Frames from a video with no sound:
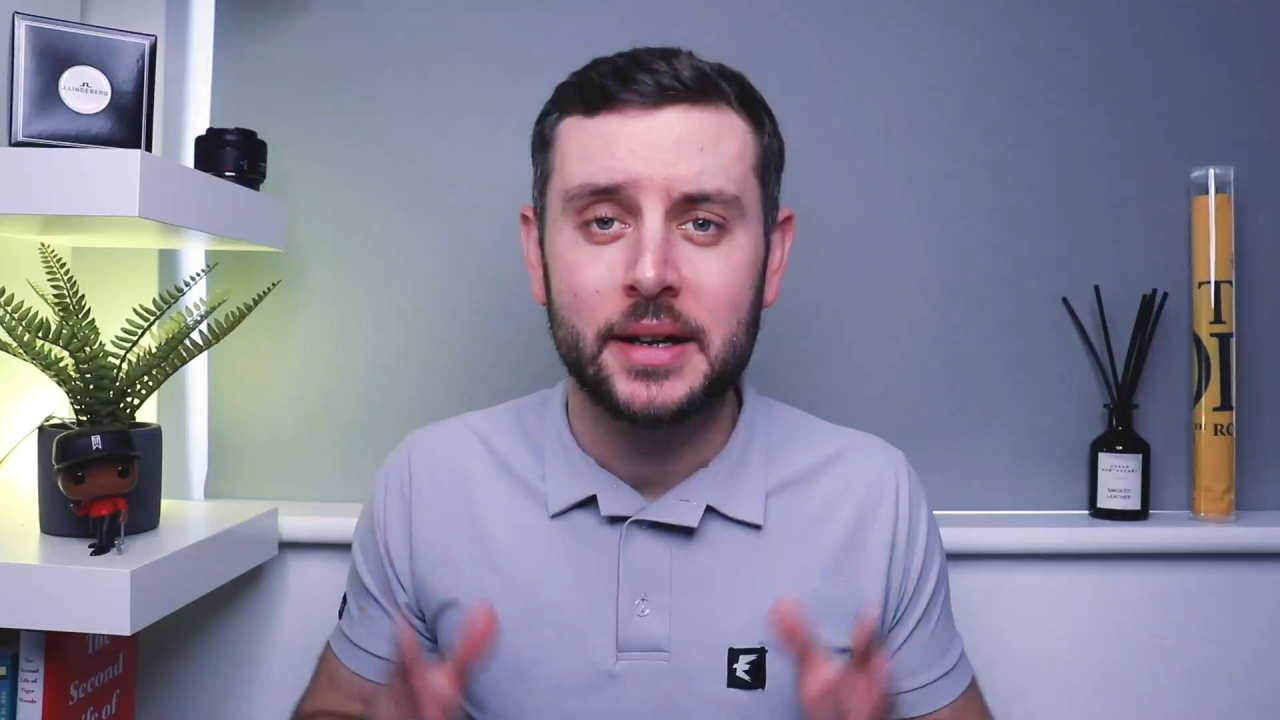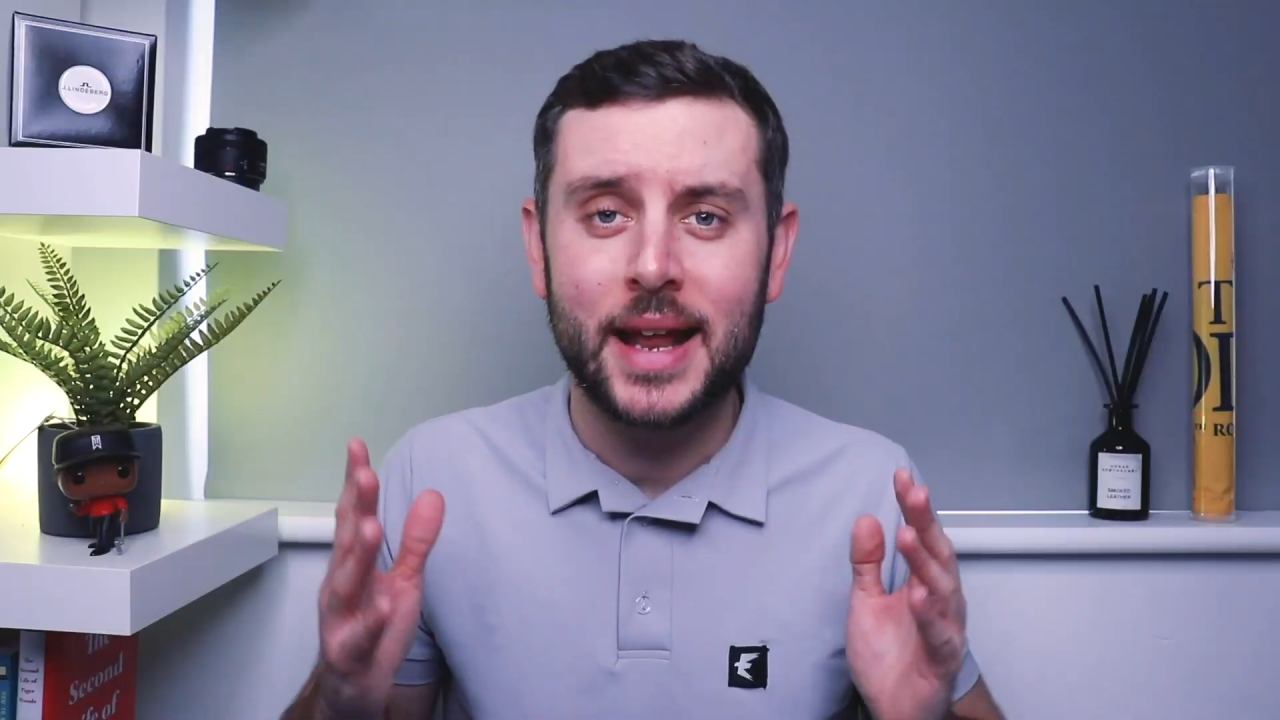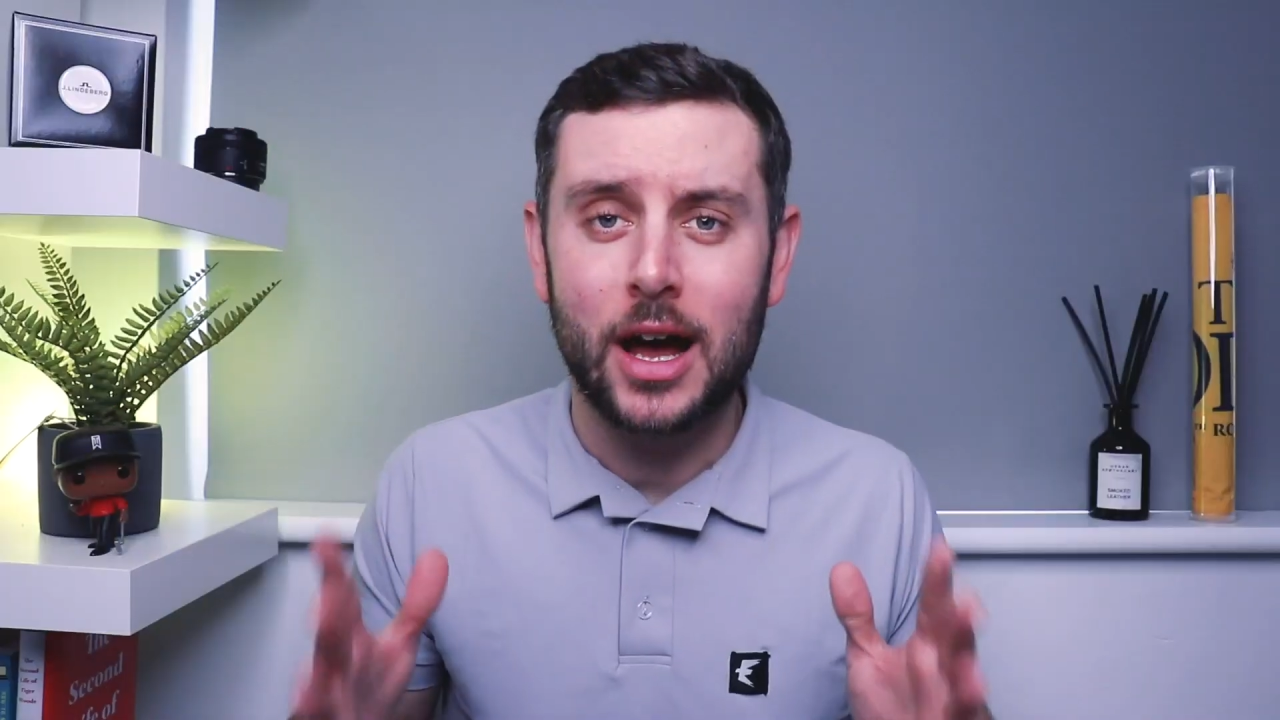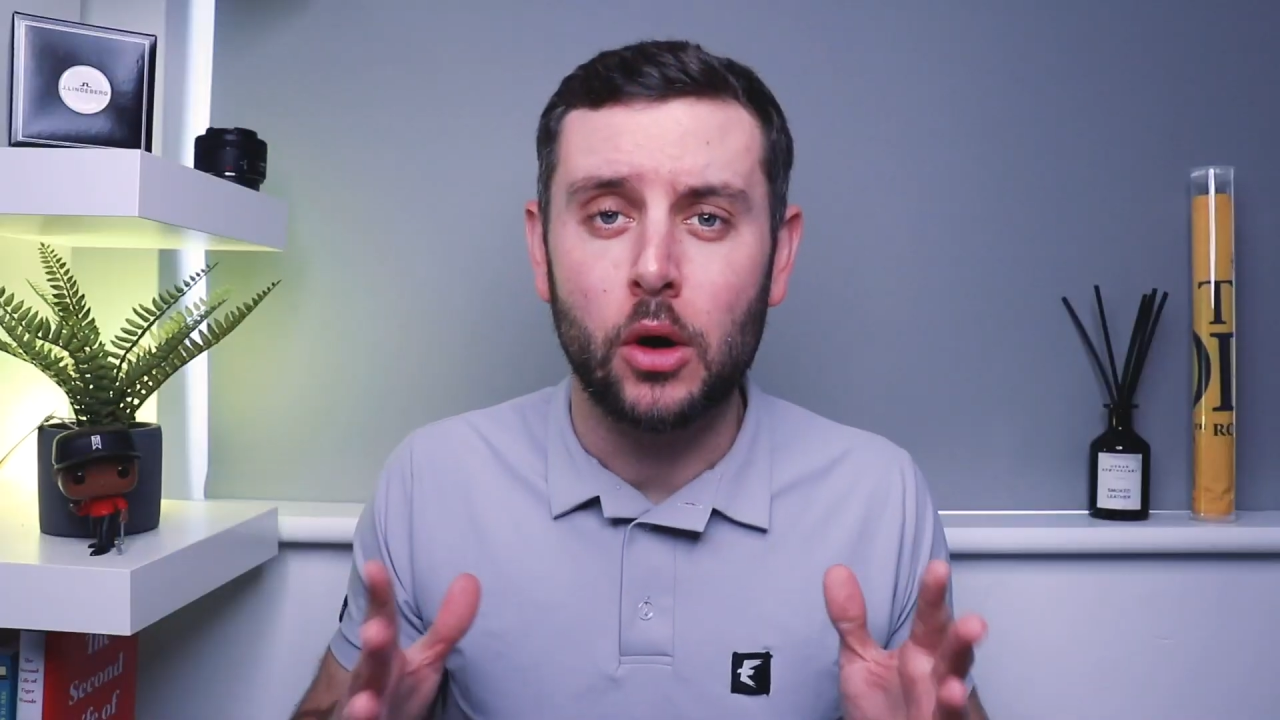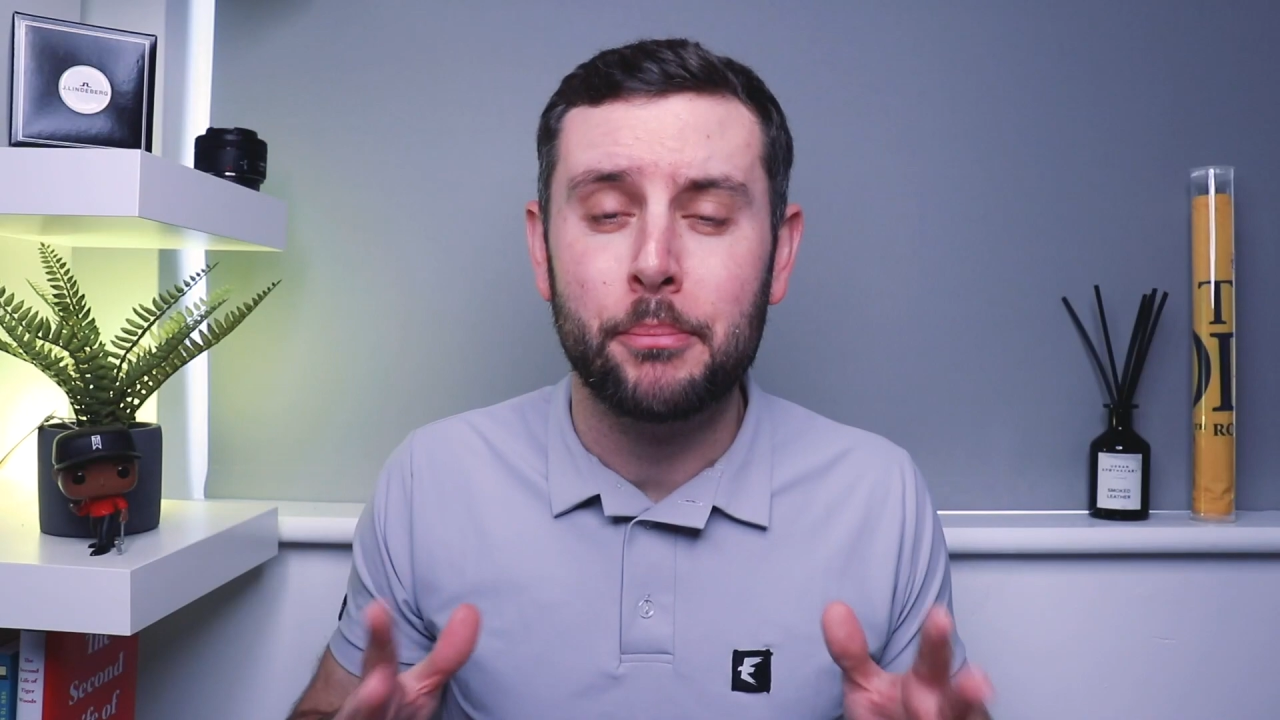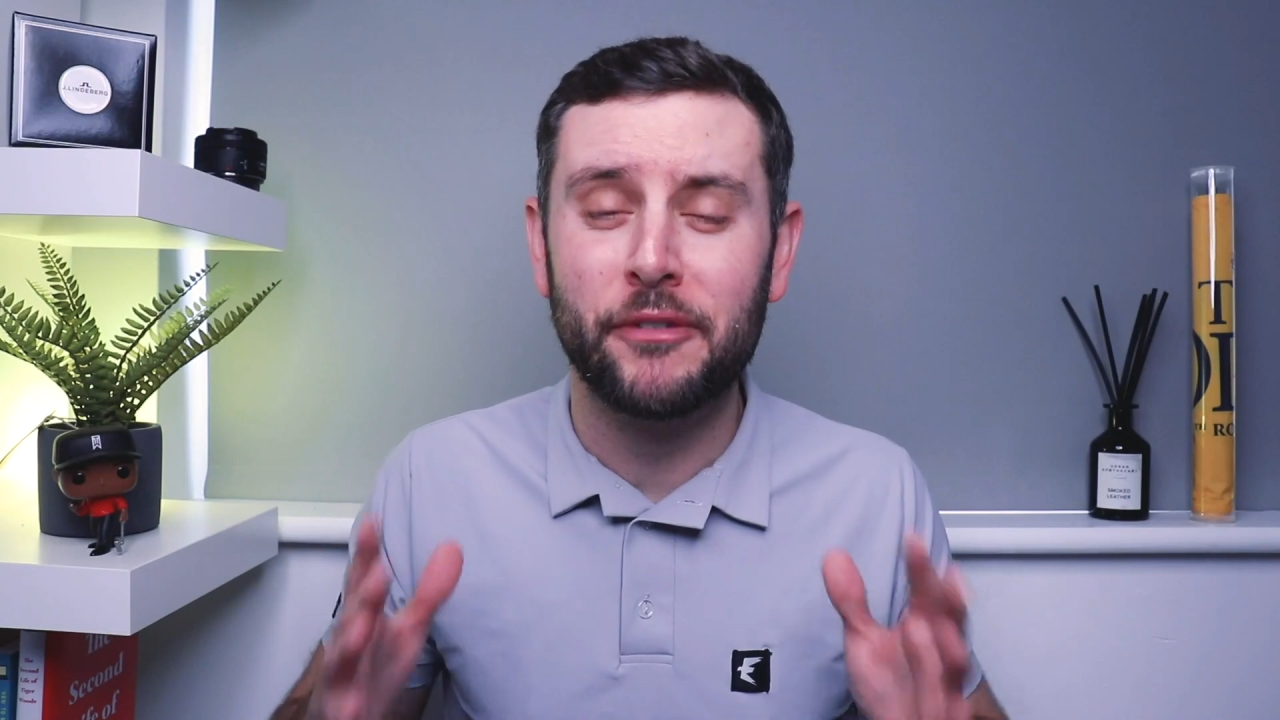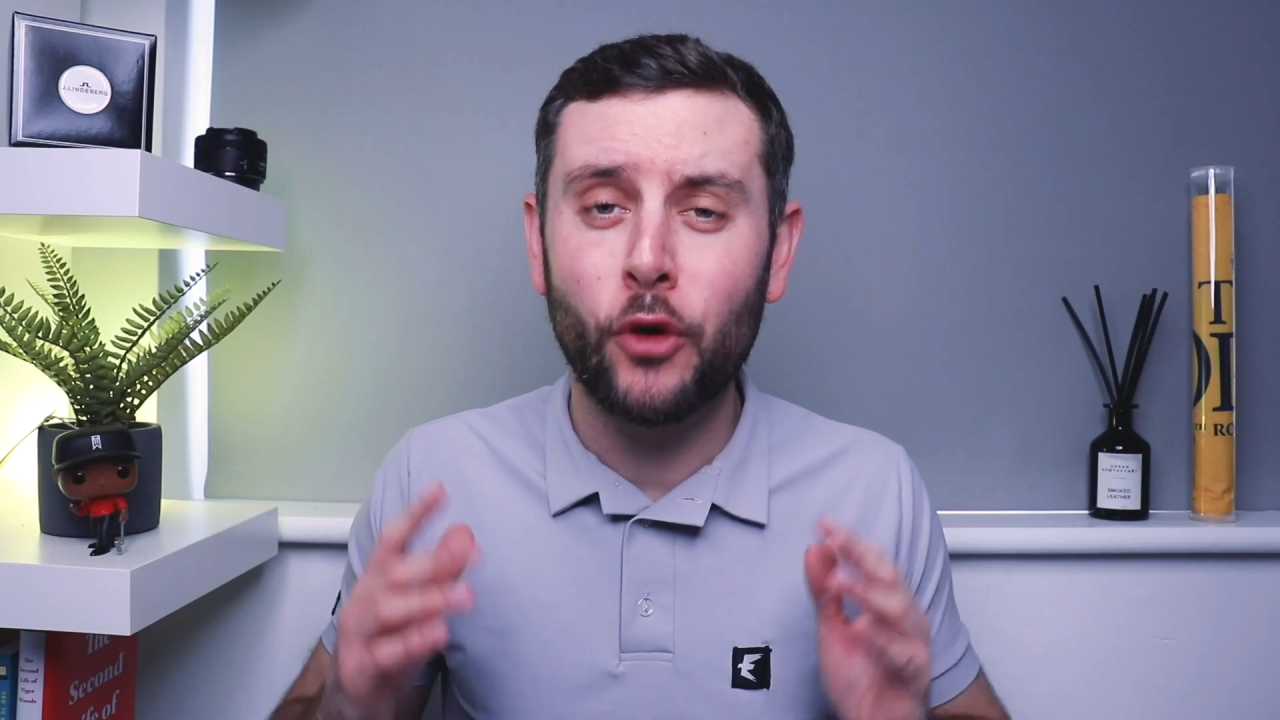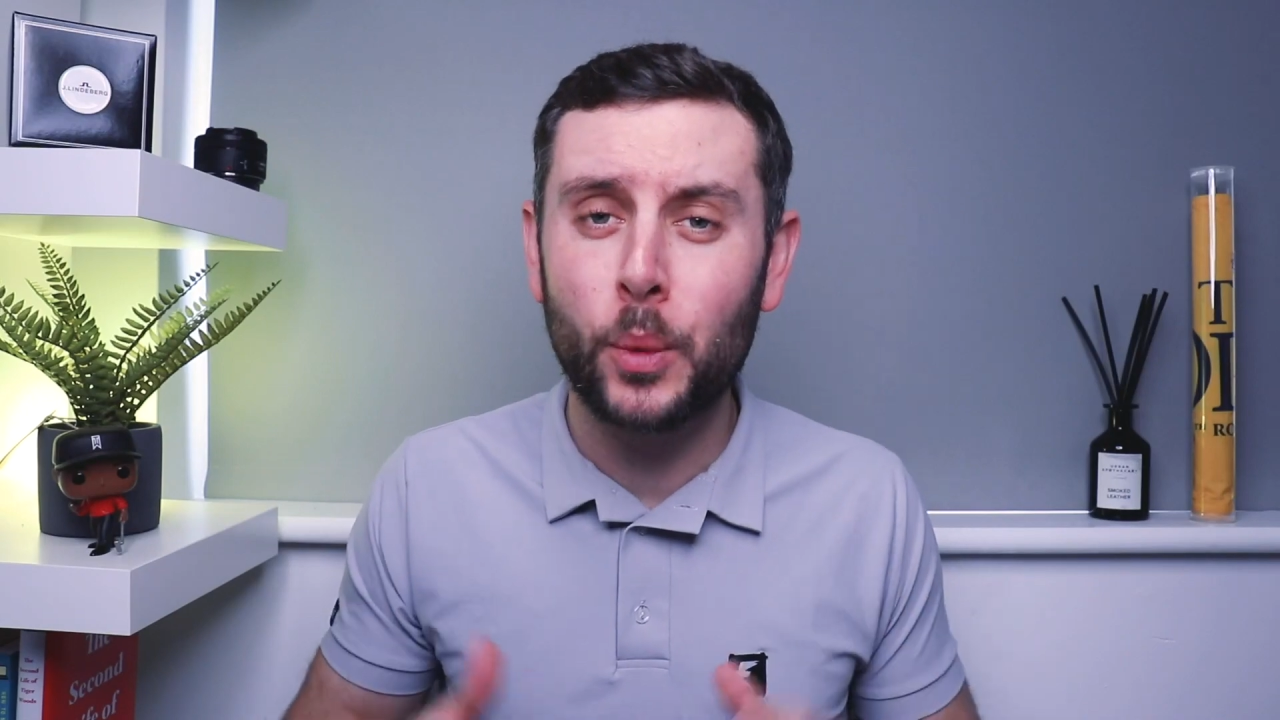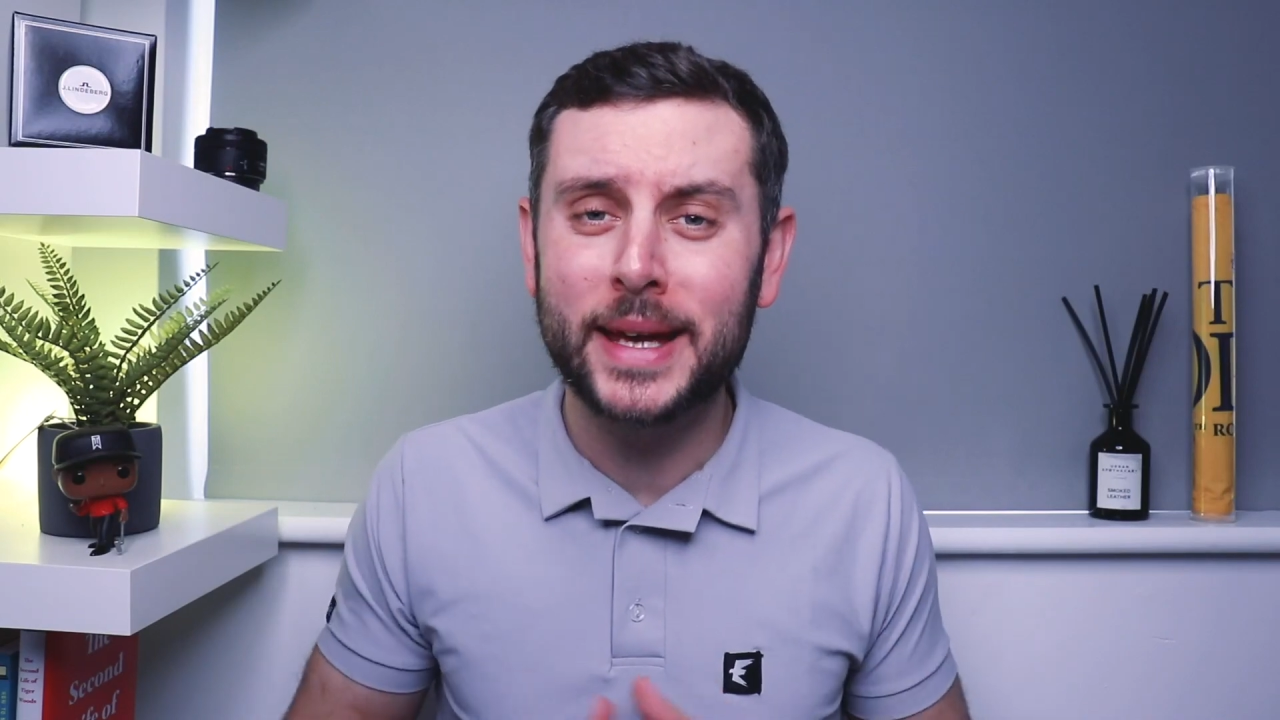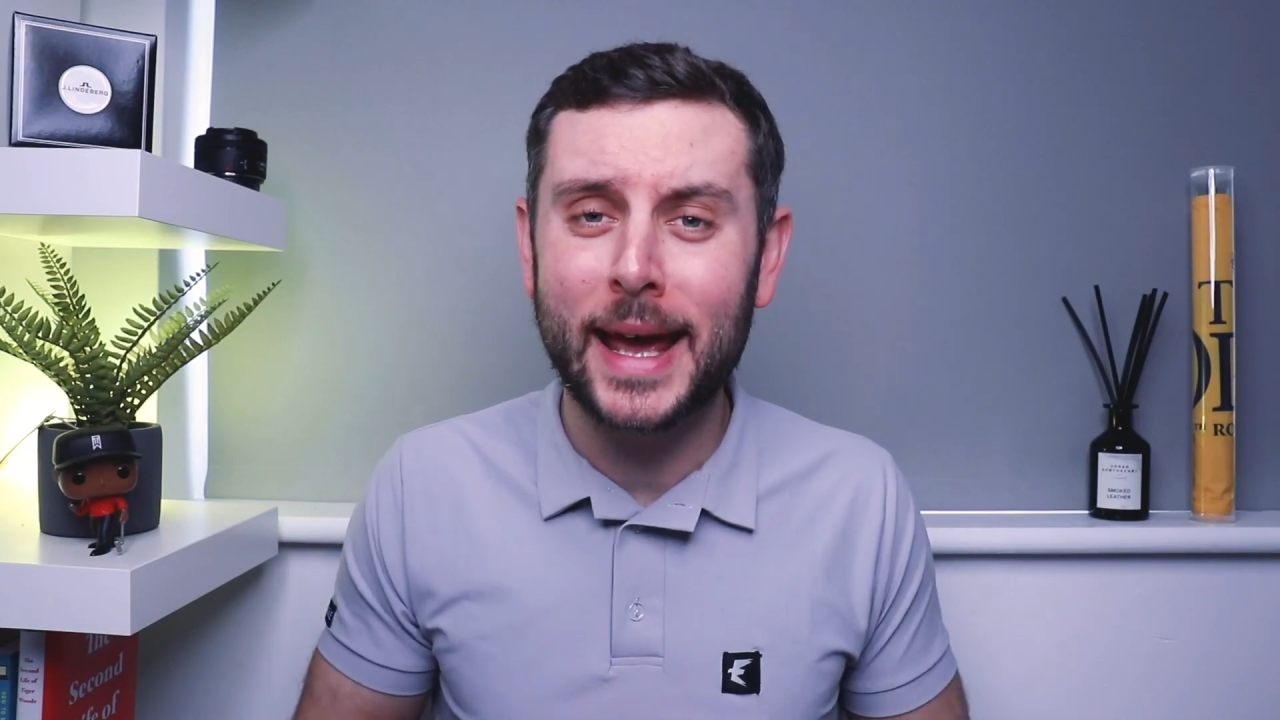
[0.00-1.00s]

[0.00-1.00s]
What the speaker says: Now, before we